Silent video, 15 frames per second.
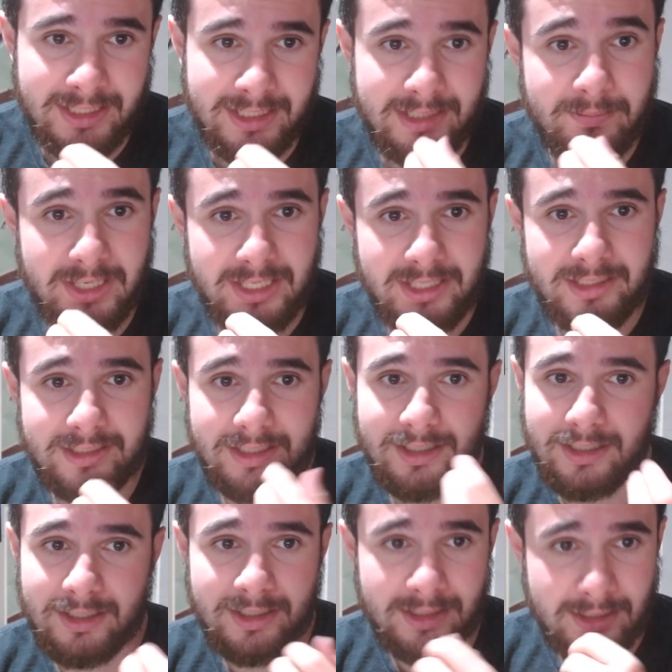made
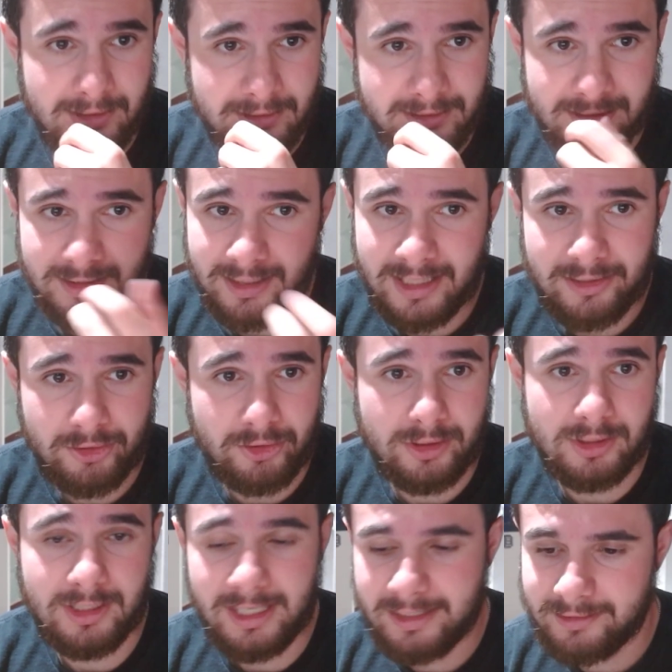Glenn or
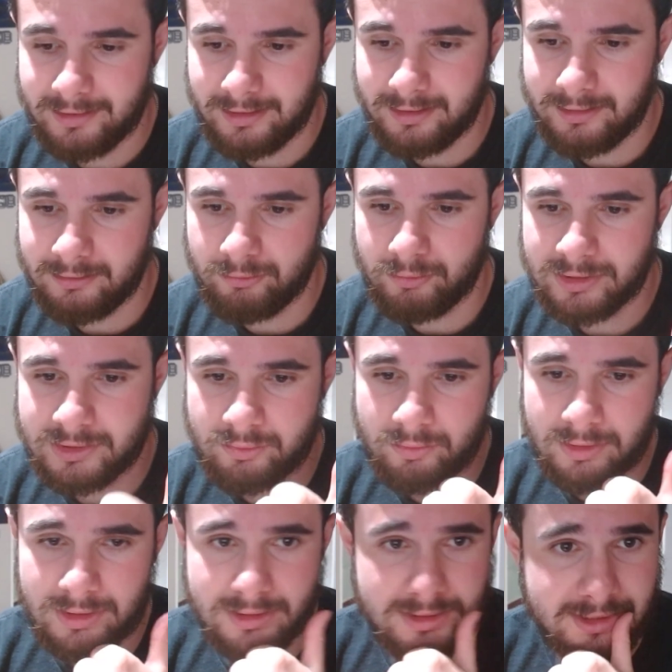Glenda, which
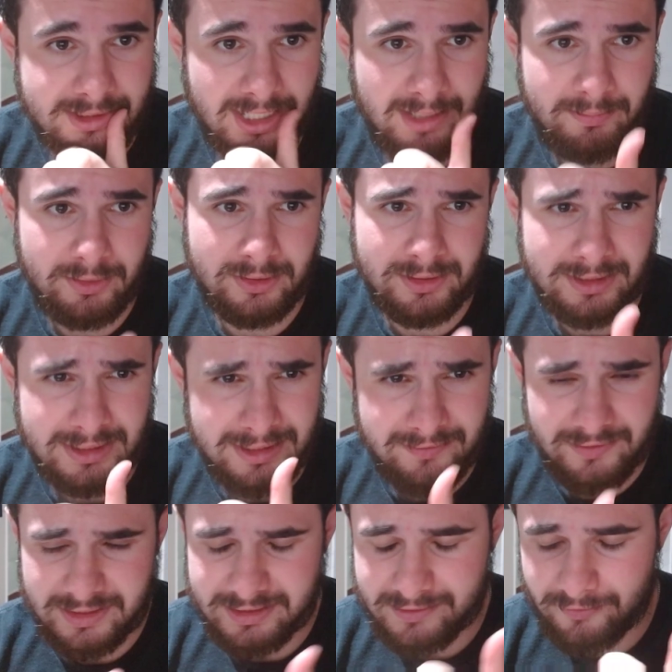was, I believe,
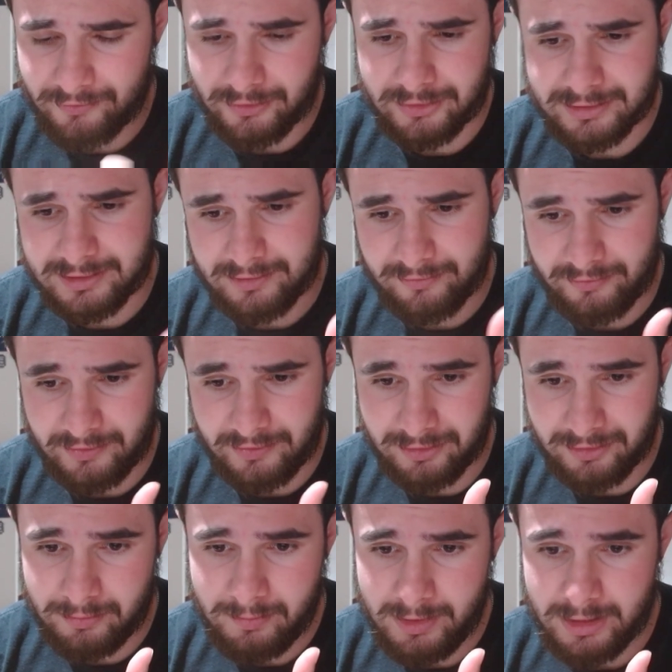his first
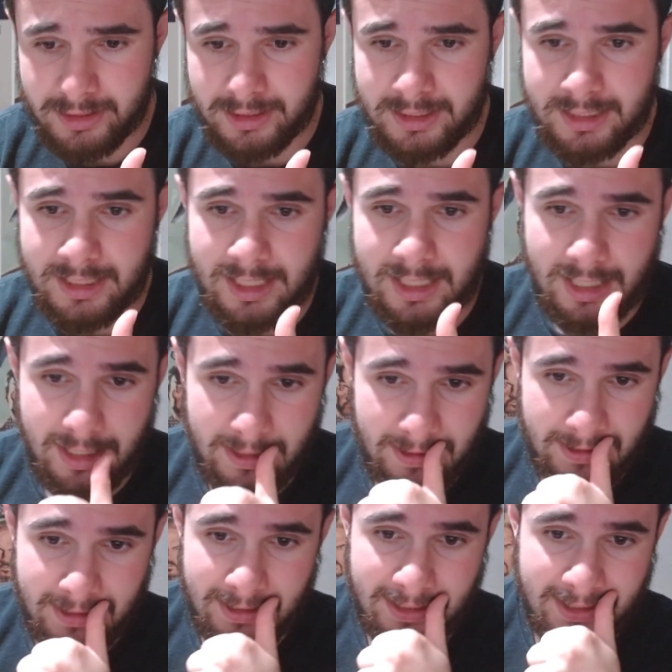film.
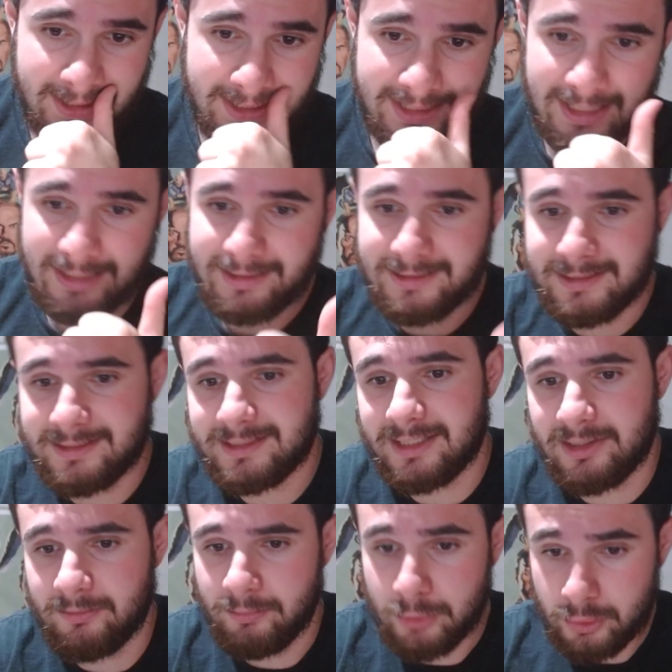At least in
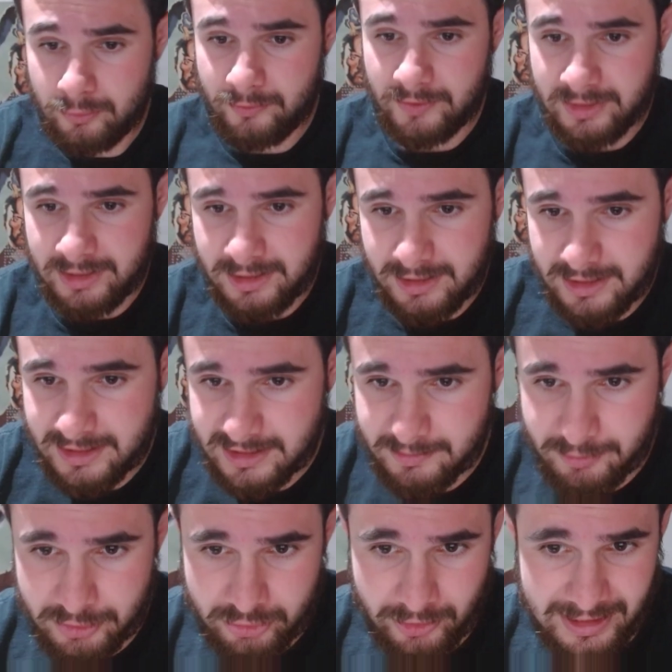the movie, it's
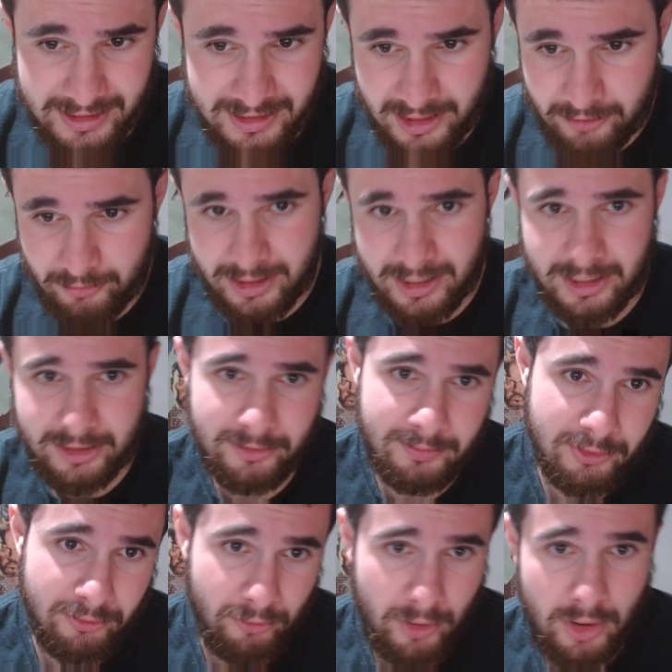portrayed that way. I could
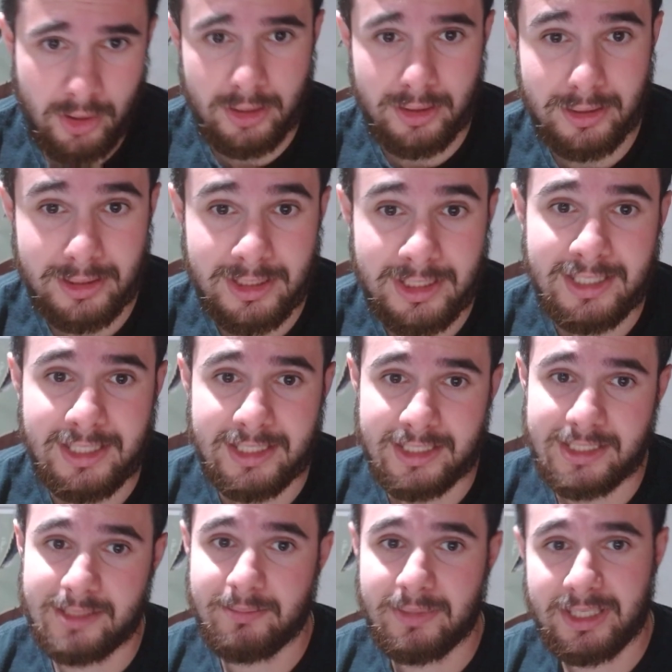be wrong.
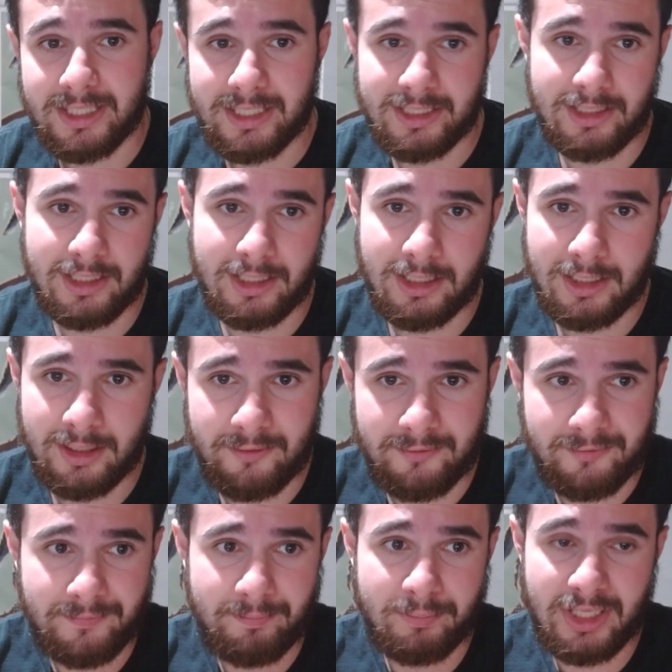He made
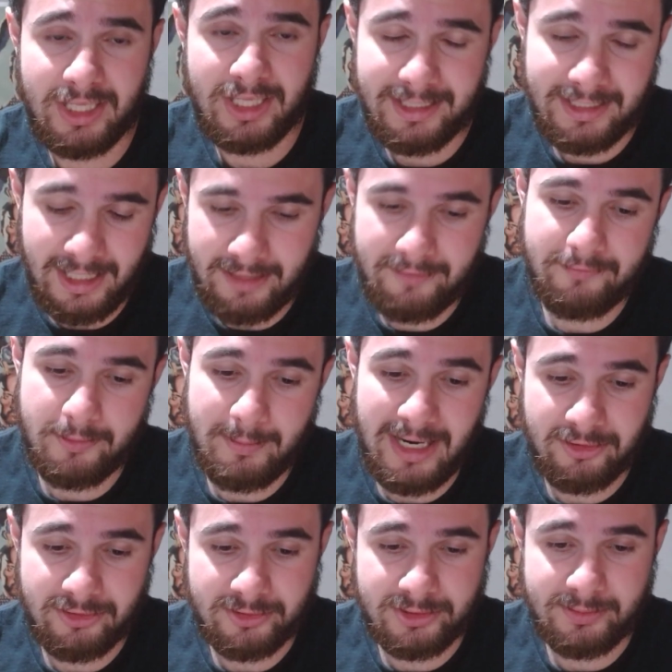Plan 9 from
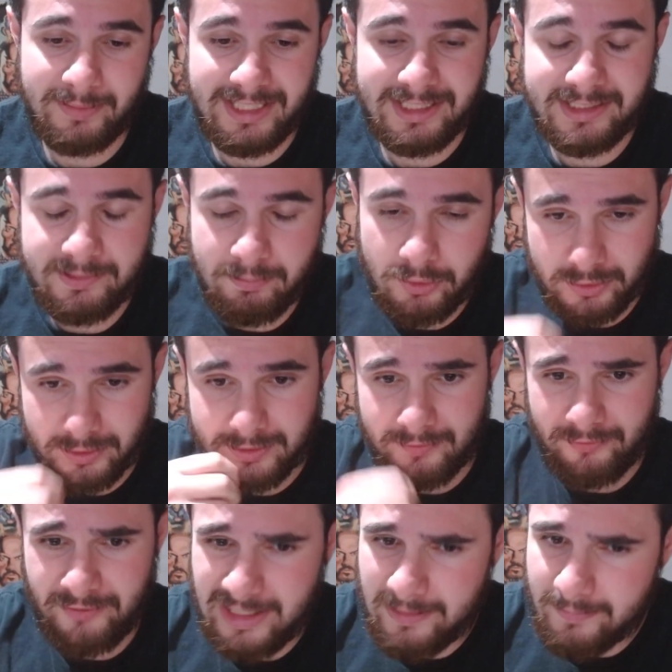Outer Space most
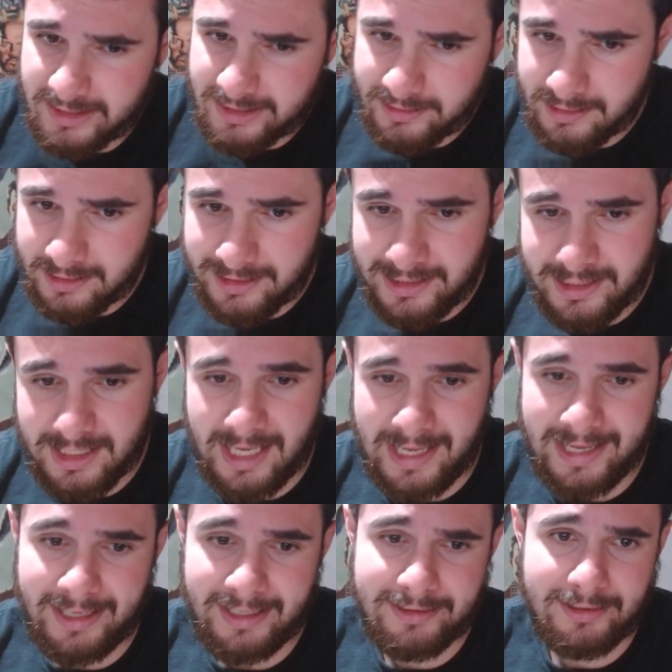famously.
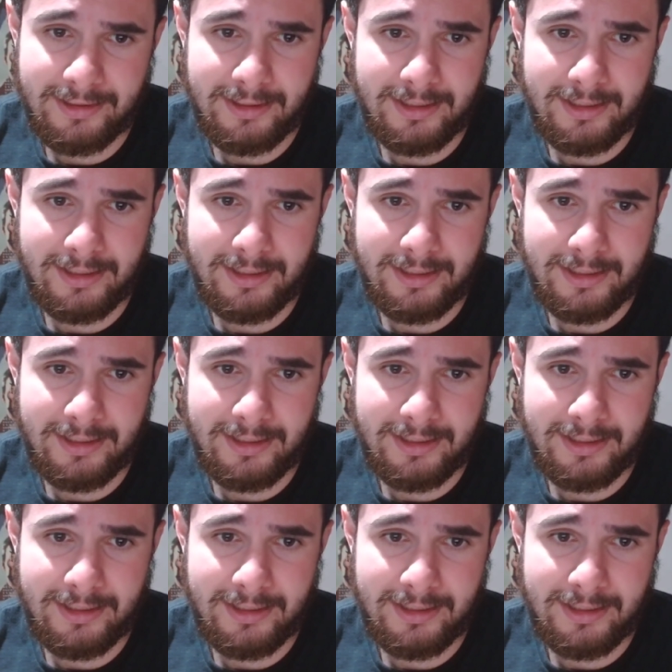And